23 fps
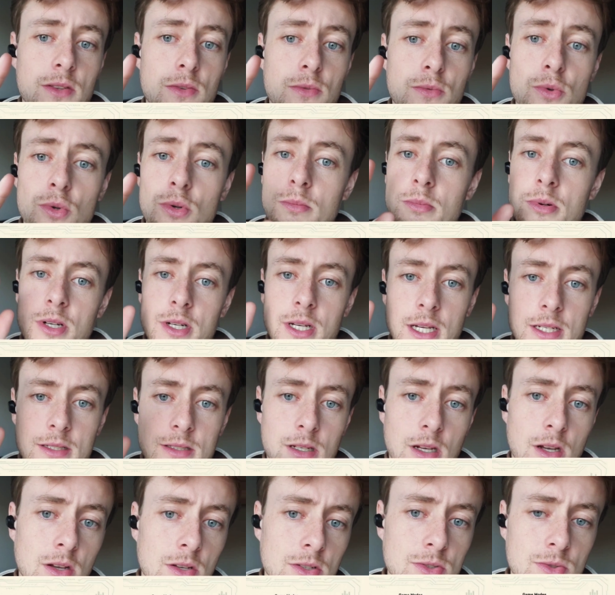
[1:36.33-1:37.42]
The rule book has
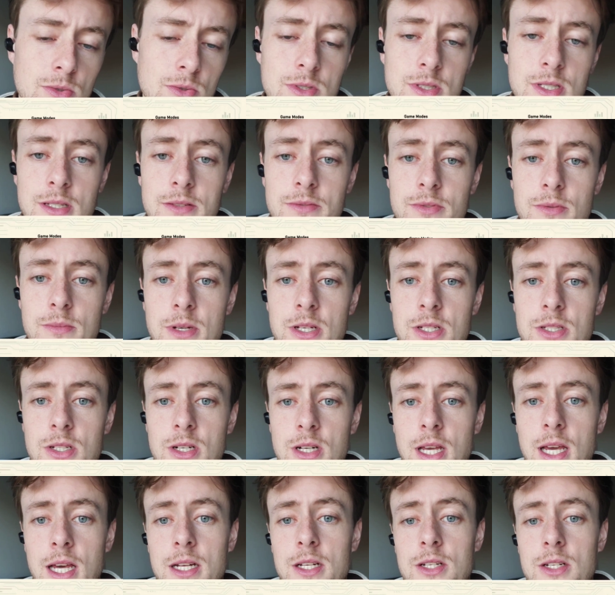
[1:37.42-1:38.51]
all sorts of information
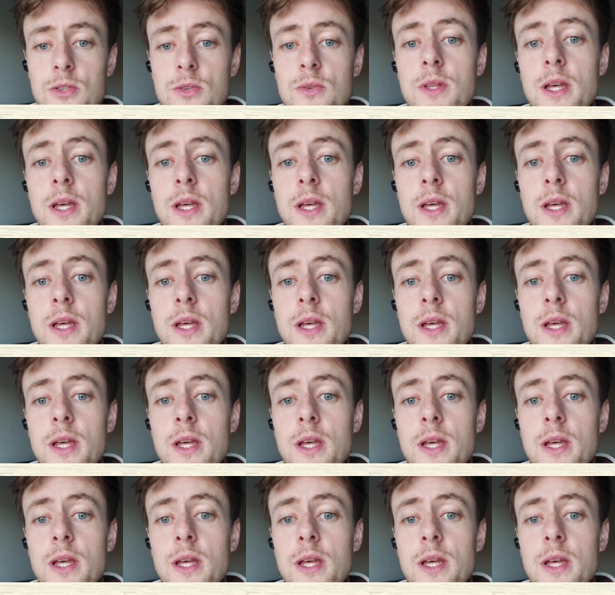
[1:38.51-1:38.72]
on how to do